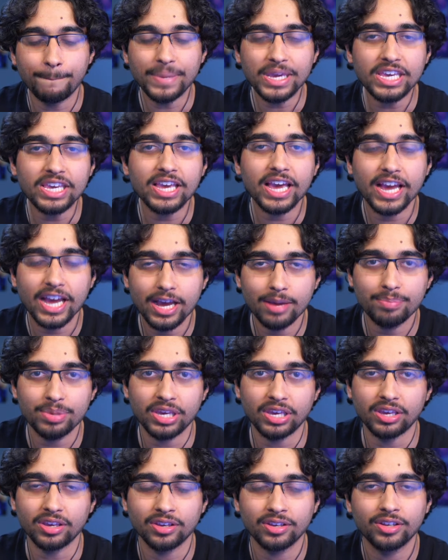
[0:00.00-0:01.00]
Be
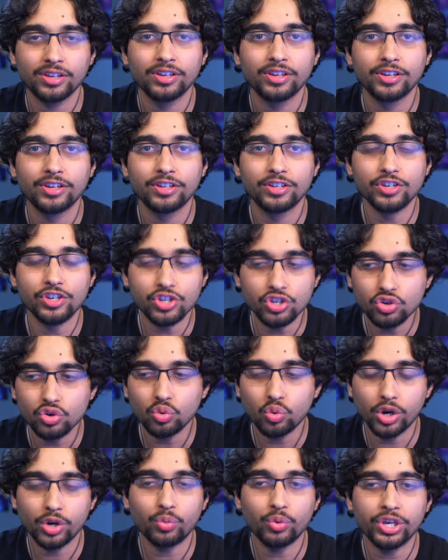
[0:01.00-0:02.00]
happy, do
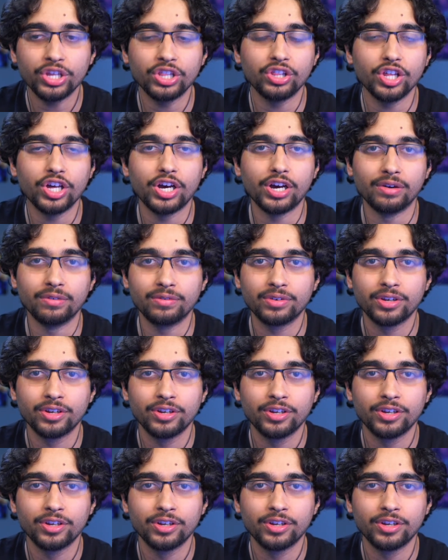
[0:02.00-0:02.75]
what we love,